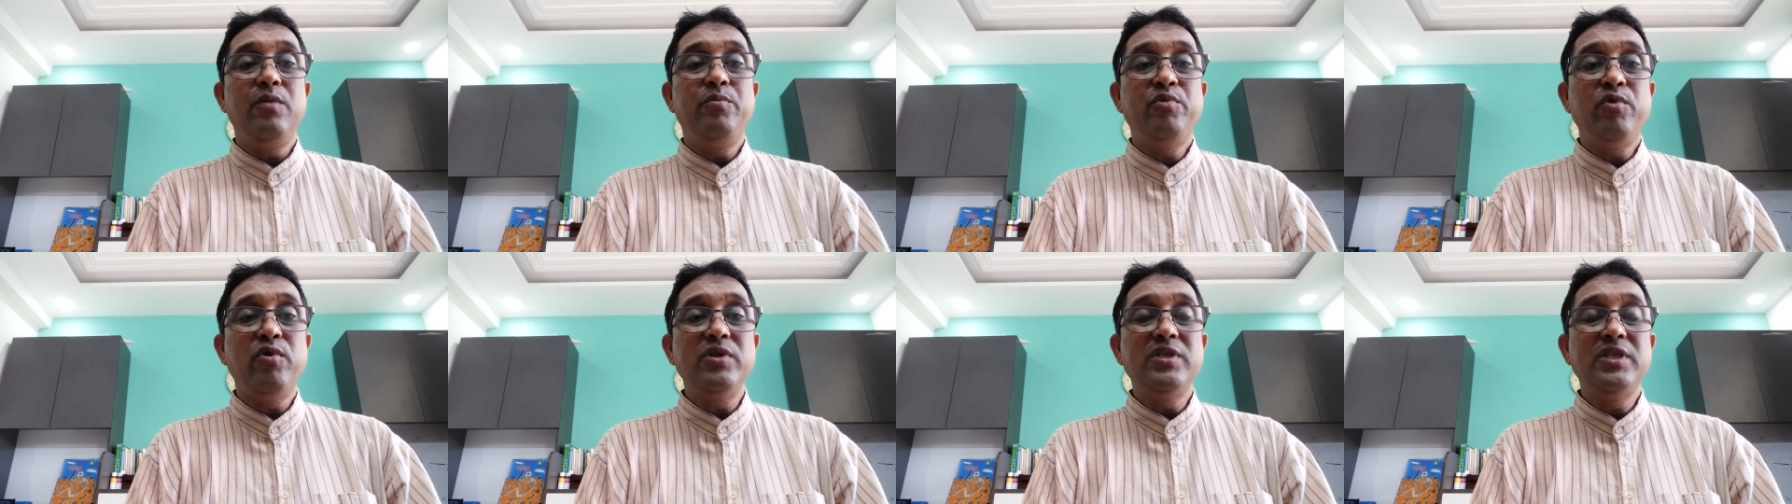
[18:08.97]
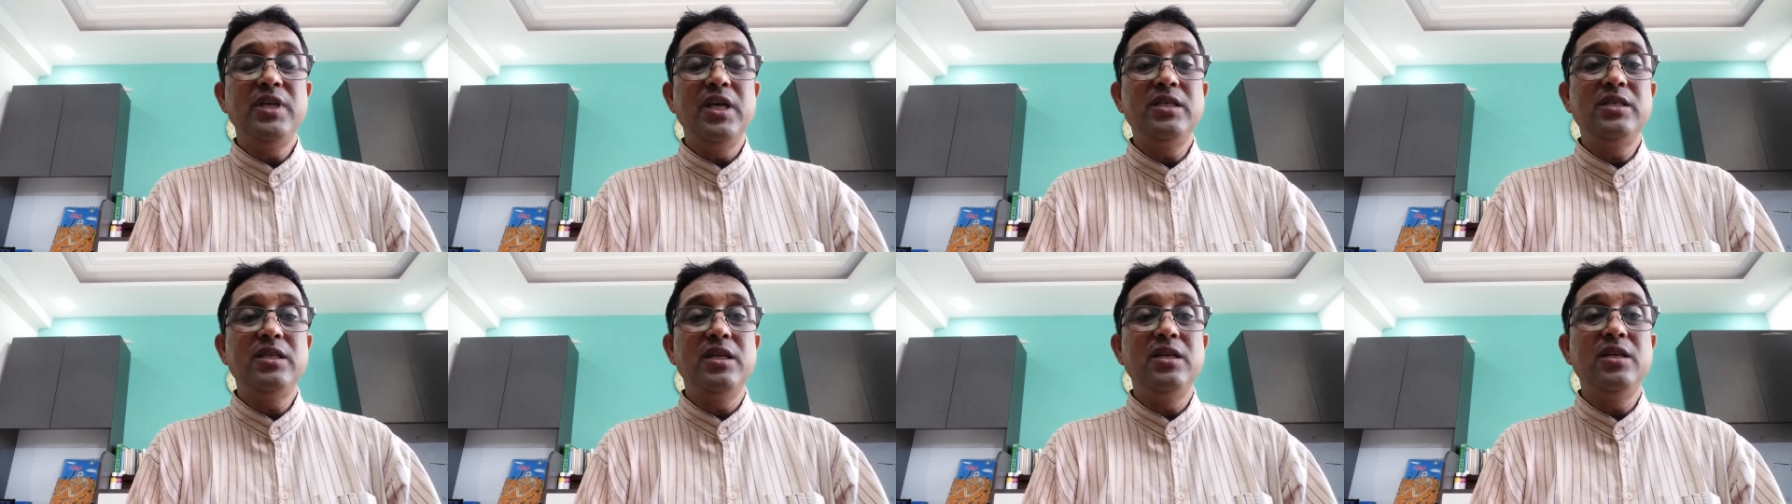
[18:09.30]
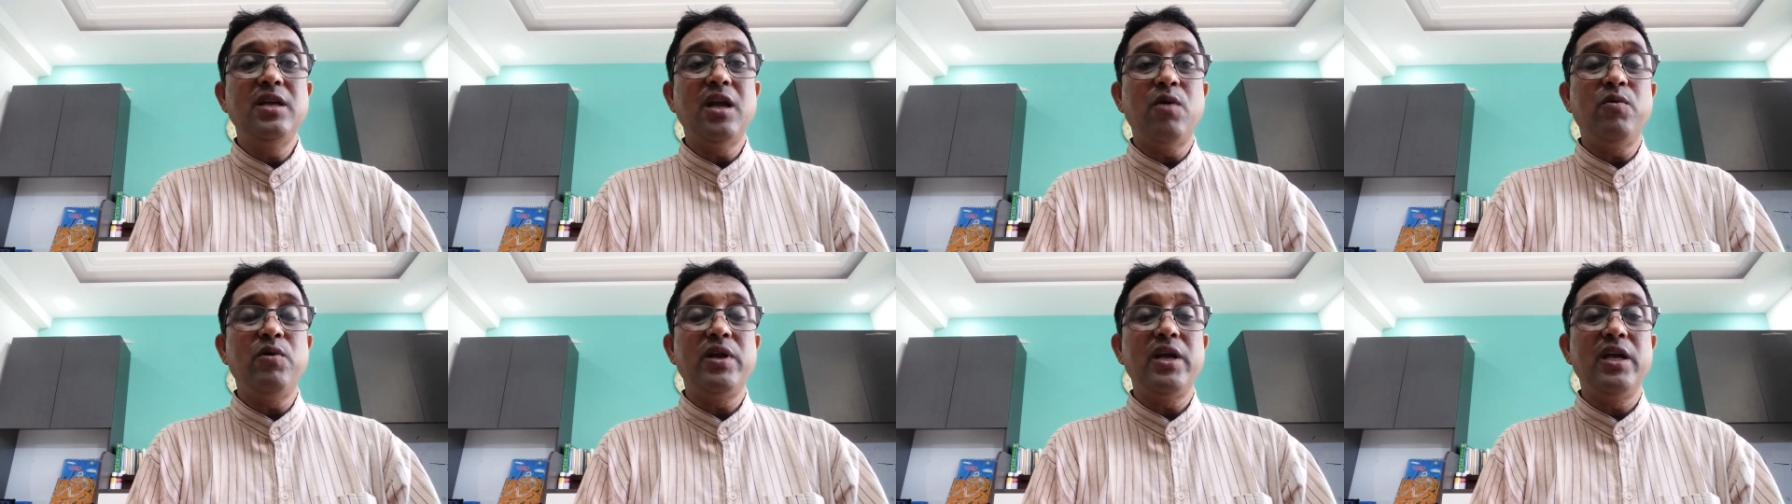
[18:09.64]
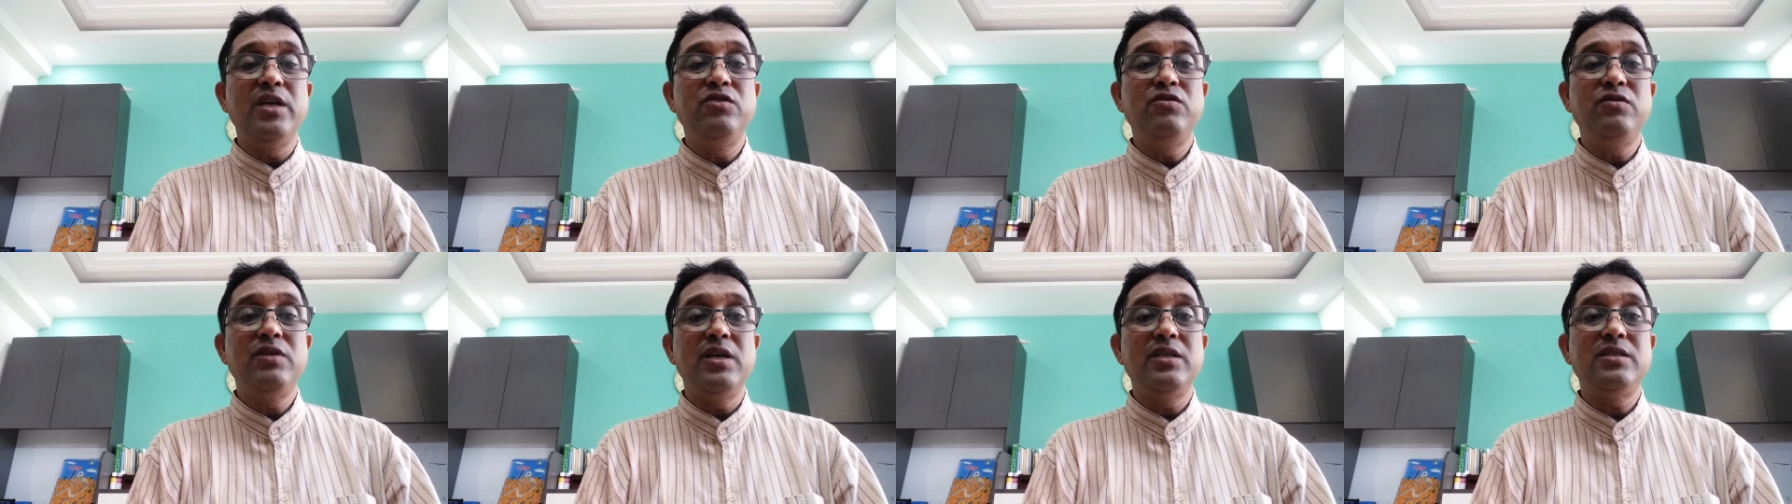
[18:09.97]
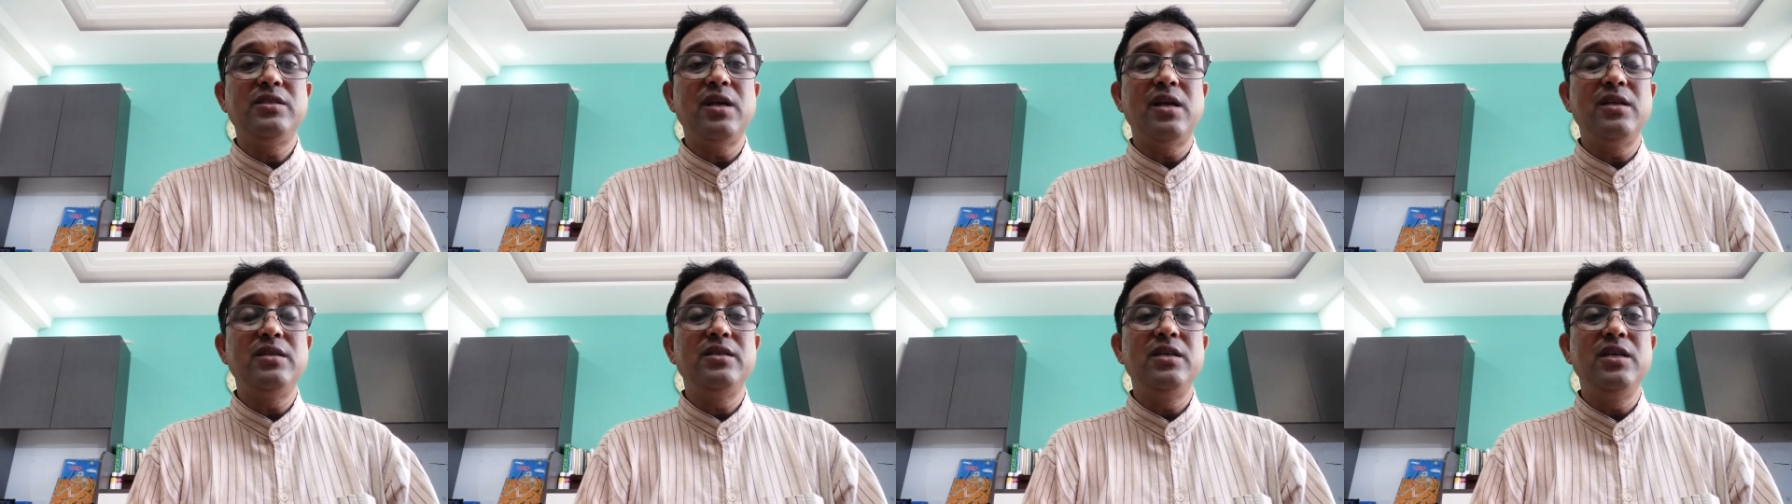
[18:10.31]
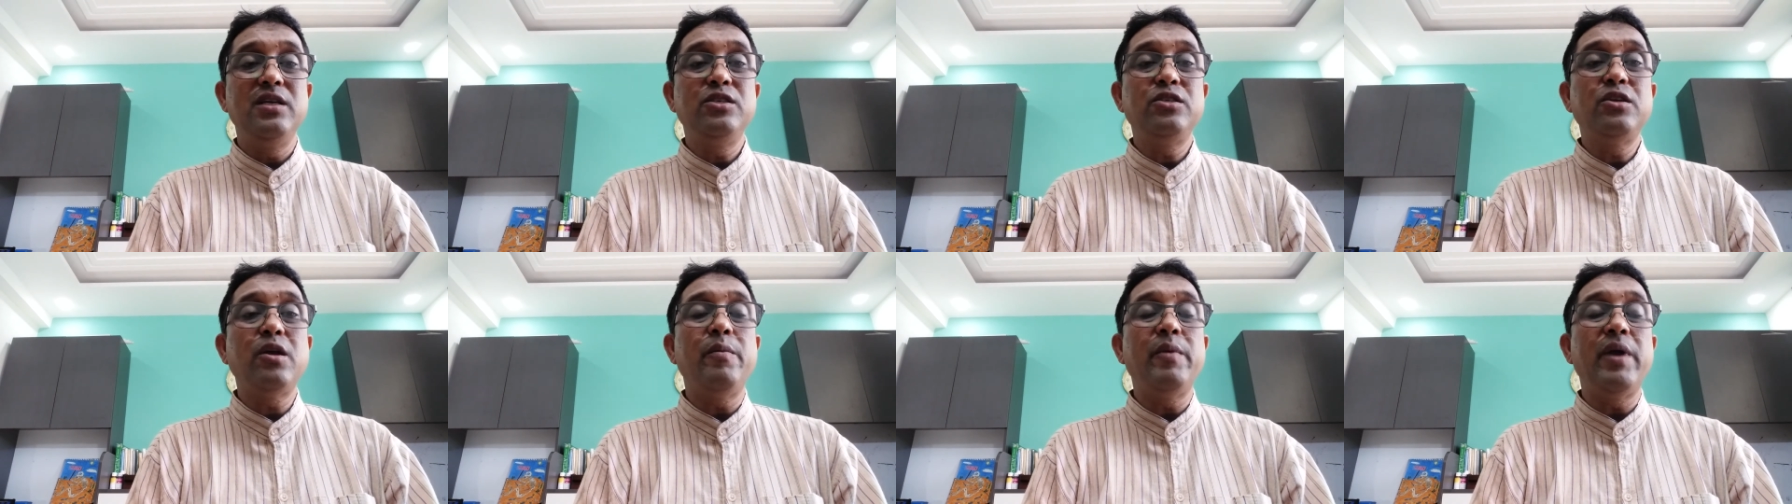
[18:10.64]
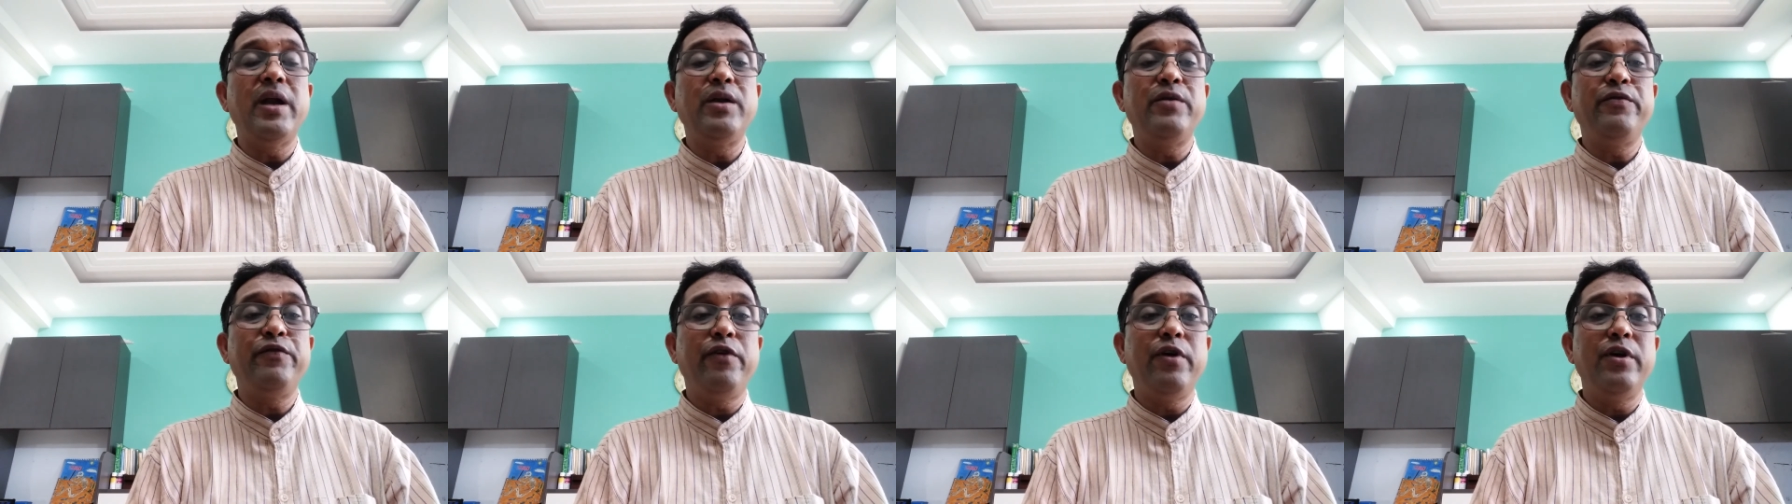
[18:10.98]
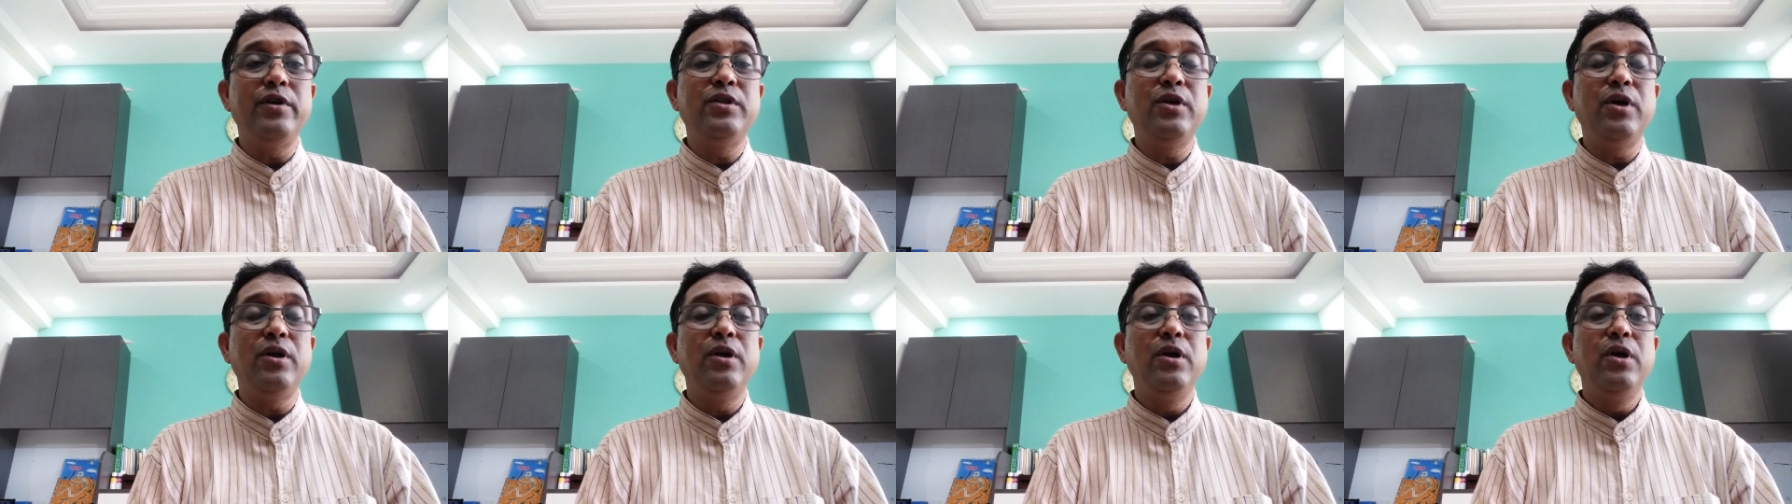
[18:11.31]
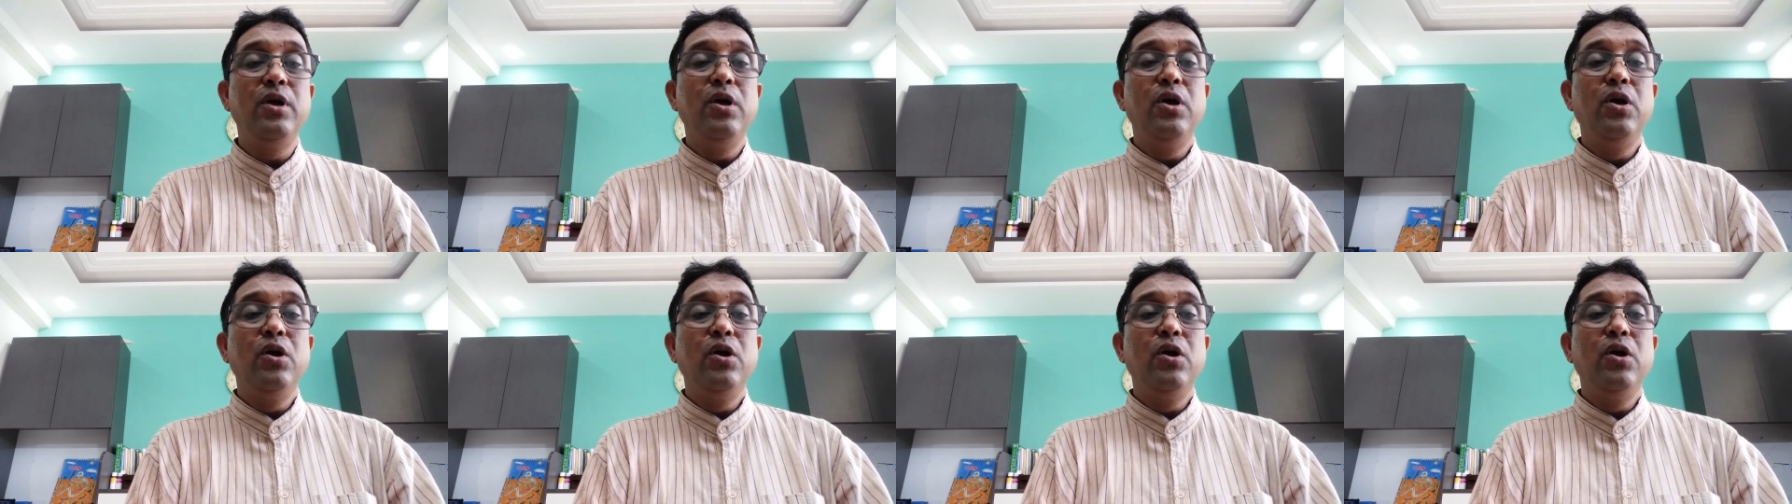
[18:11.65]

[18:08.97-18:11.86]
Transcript: process in our educational system, and further